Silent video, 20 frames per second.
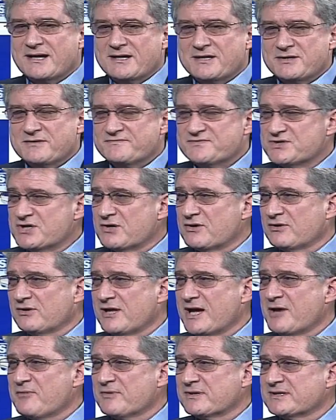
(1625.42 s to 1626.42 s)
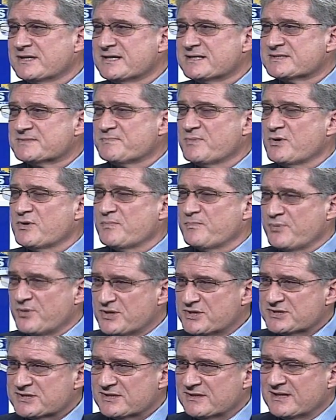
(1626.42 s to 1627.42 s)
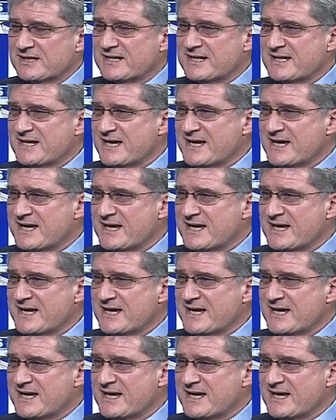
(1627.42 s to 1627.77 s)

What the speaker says: You've shared a lot with us, both personally,